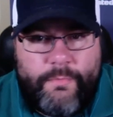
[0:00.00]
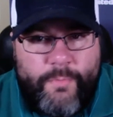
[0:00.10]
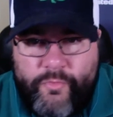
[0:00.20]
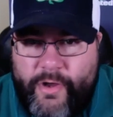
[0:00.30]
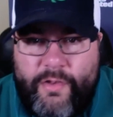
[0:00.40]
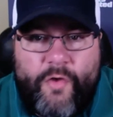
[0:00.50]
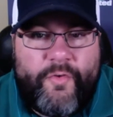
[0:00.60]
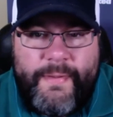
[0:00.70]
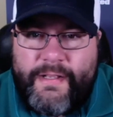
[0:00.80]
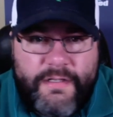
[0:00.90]
move all
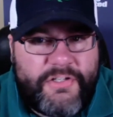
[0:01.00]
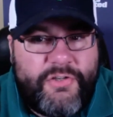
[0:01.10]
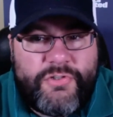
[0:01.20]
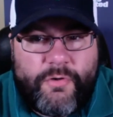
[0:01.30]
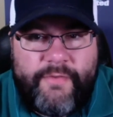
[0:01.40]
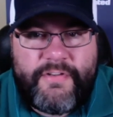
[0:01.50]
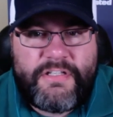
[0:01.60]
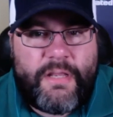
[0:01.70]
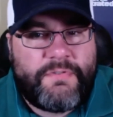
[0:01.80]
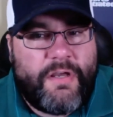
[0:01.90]
over because Houston Griffith
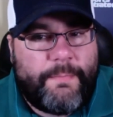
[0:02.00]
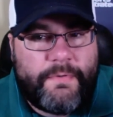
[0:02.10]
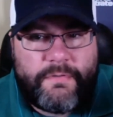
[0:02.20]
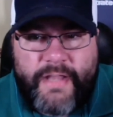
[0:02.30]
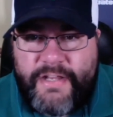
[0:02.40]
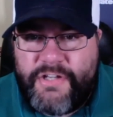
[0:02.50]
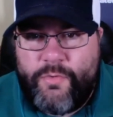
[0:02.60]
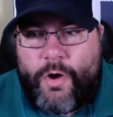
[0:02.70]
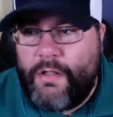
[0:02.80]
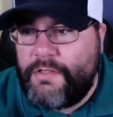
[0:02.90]
steps up, or K J
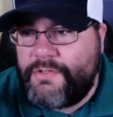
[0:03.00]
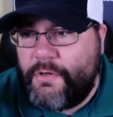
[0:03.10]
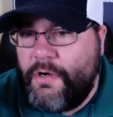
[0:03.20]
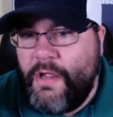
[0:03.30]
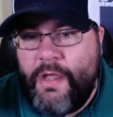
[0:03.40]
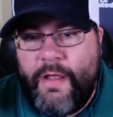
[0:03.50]
Wallace, or